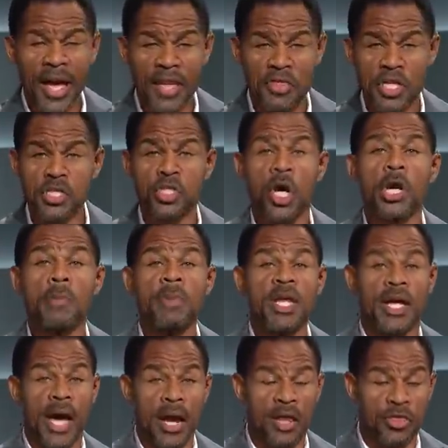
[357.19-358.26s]
And this is going to be the
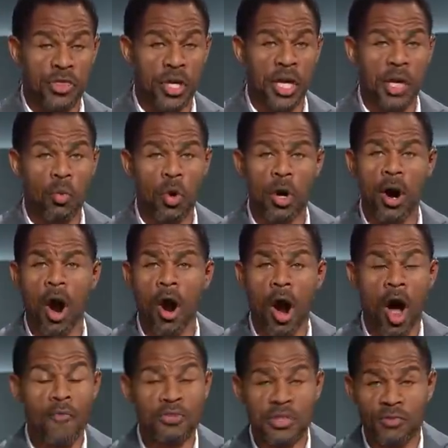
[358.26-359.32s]
kind of thing where our
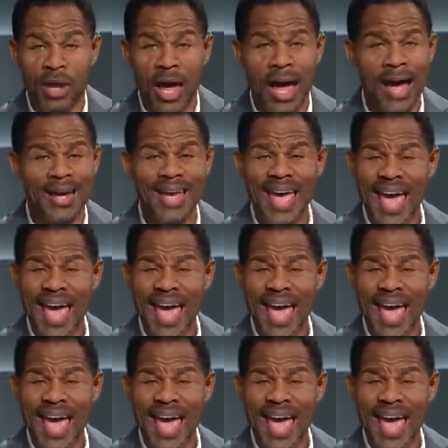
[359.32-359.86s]
offensive line